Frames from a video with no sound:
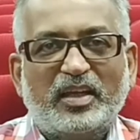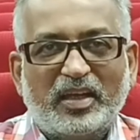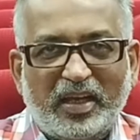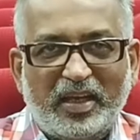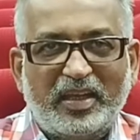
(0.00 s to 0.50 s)

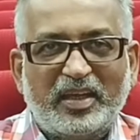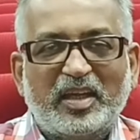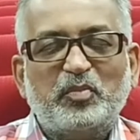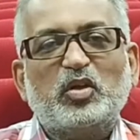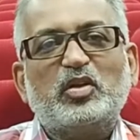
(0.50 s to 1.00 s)
Hi,
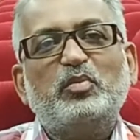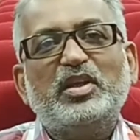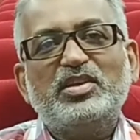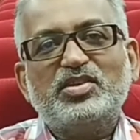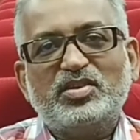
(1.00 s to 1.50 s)
I'm Dr.
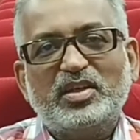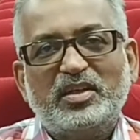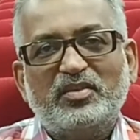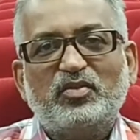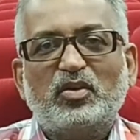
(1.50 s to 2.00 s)
Minish
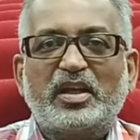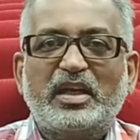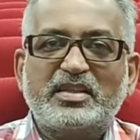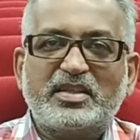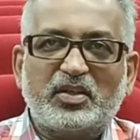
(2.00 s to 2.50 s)
Jain for
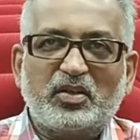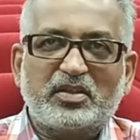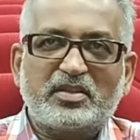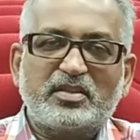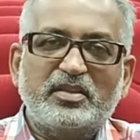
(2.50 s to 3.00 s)
Cancer
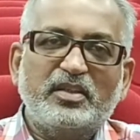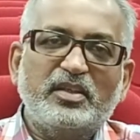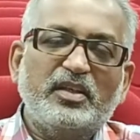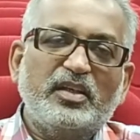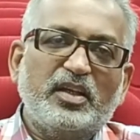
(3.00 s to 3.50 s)
Talks.
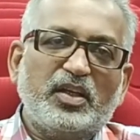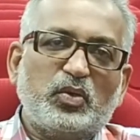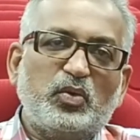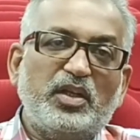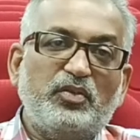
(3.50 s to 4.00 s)

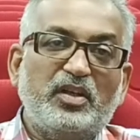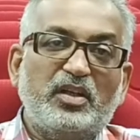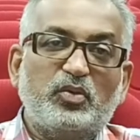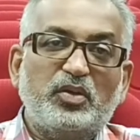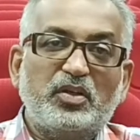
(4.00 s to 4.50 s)
Today we are
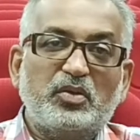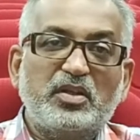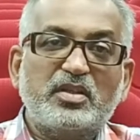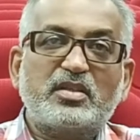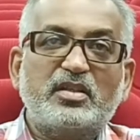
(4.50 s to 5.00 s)
going to
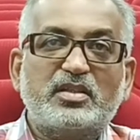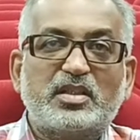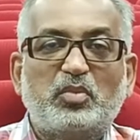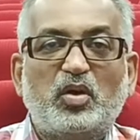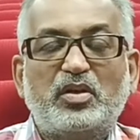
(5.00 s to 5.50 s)
discuss about